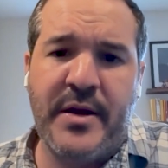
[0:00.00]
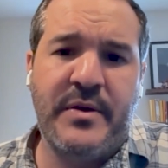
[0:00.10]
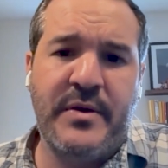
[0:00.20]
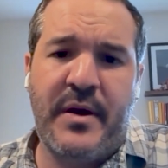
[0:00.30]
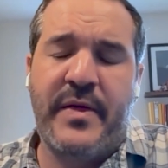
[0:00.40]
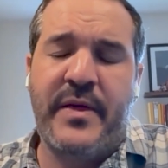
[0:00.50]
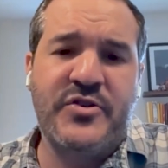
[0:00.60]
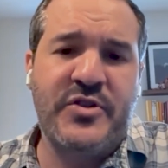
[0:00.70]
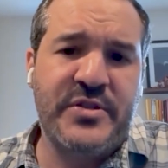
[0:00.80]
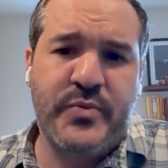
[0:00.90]
And I
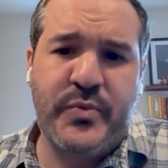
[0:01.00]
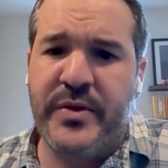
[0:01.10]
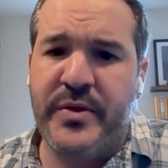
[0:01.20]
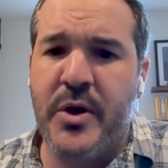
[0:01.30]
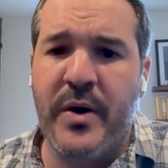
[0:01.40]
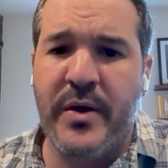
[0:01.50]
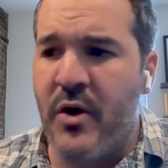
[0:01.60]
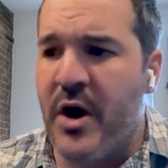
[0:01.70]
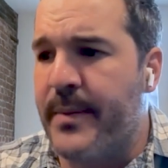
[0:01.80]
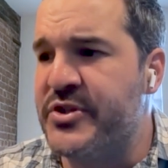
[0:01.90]
think just with no
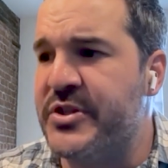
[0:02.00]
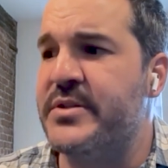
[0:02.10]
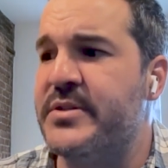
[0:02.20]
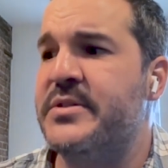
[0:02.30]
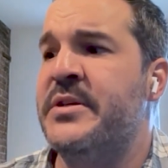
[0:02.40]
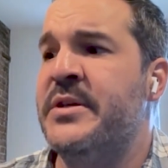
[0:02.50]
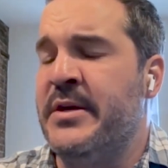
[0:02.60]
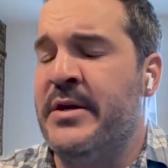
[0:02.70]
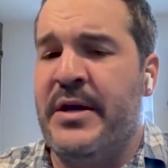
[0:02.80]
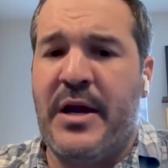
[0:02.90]
other options,
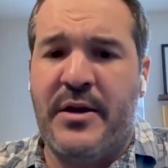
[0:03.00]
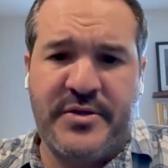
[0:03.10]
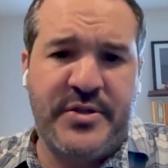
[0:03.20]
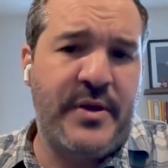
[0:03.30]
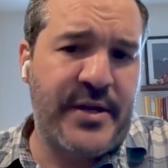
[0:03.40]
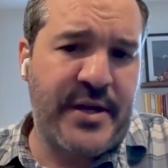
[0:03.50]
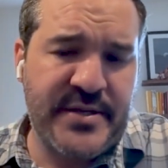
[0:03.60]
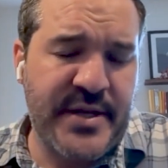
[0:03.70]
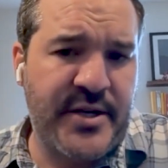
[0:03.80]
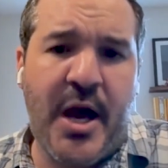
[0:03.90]
and also, like
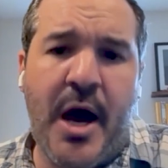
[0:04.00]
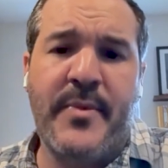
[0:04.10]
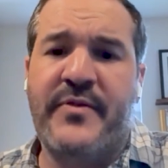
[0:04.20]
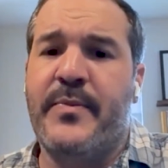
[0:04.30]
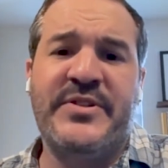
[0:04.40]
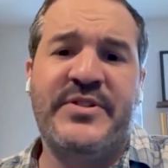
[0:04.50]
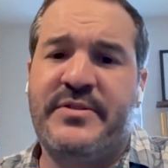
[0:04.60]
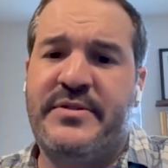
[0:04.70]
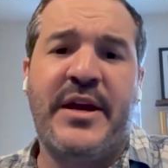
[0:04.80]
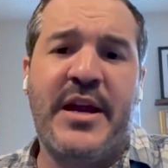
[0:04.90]
I said, coming from
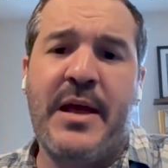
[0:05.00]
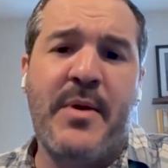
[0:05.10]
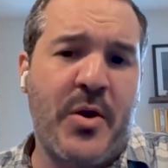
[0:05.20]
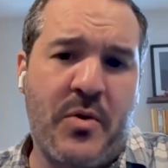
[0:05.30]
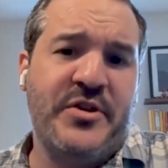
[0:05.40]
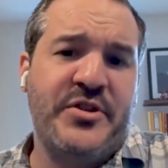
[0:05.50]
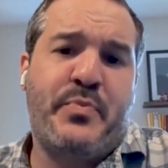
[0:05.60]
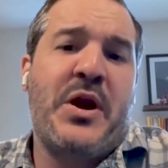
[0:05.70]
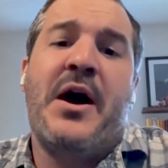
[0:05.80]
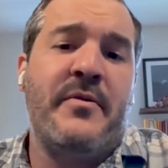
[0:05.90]
this dynamic where I was
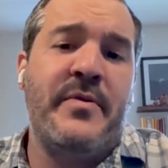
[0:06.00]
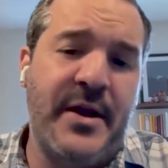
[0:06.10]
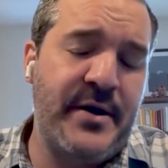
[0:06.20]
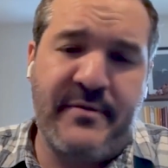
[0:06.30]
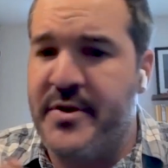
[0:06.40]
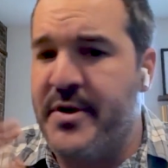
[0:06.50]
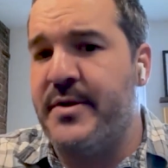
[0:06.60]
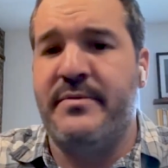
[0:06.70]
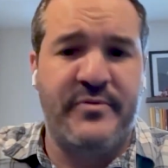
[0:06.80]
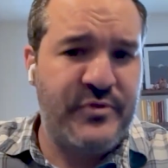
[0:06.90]
proud that I never
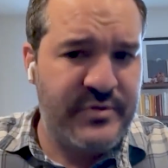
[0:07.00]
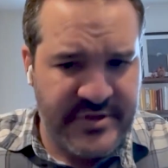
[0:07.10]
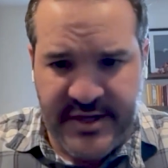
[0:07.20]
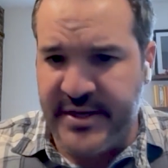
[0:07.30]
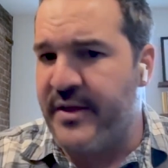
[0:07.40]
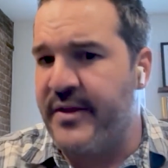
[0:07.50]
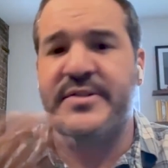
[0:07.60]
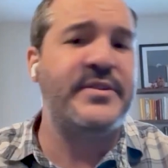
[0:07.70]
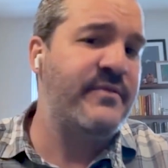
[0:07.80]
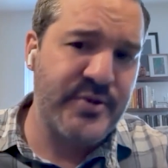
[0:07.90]
done
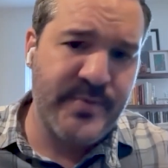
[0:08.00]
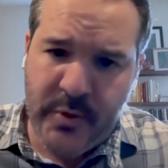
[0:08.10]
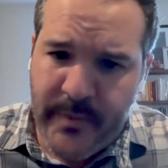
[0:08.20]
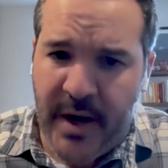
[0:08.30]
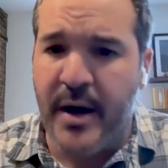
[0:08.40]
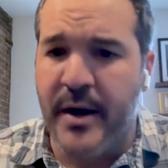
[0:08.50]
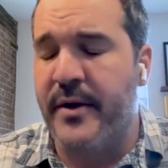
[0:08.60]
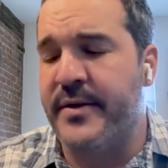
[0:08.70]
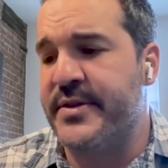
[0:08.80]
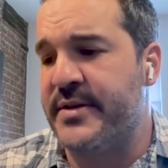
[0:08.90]
psychedelics, never smoked pot,
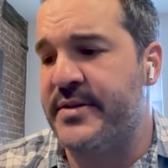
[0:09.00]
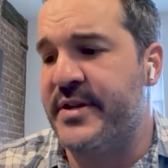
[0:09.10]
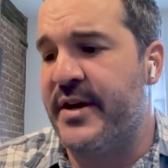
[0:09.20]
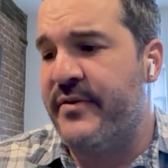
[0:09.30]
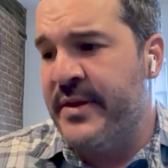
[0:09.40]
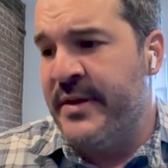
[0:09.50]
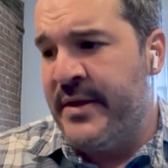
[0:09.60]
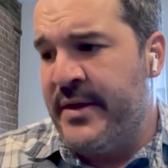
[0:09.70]
all this kind of stuff.